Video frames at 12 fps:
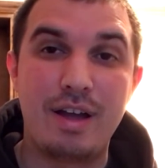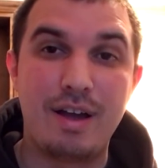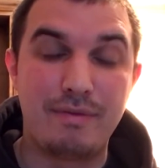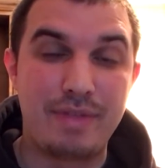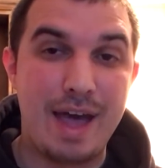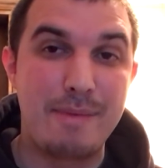
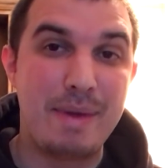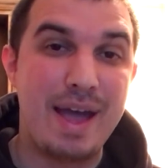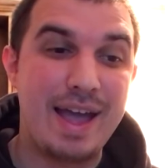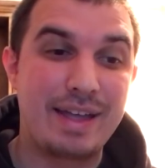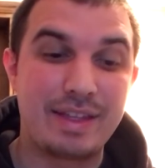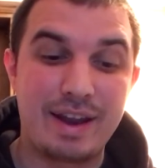of that
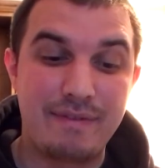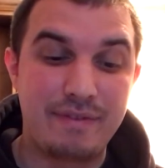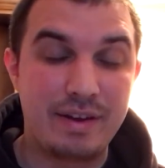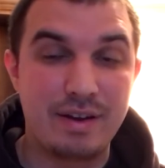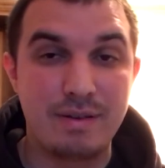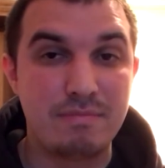bag that I
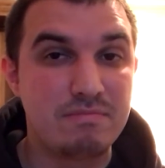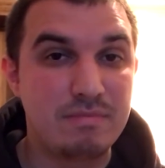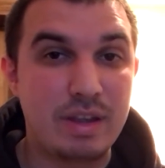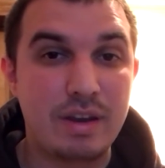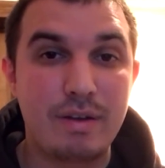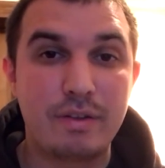figured,
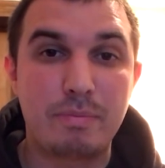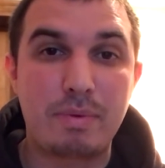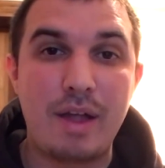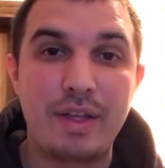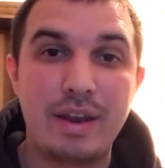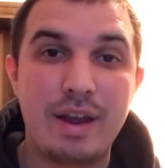you know, it's
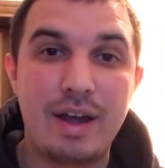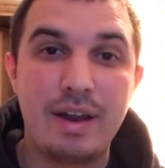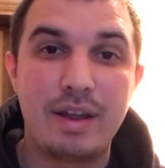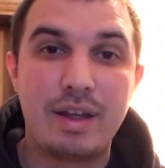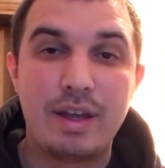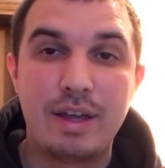probably not,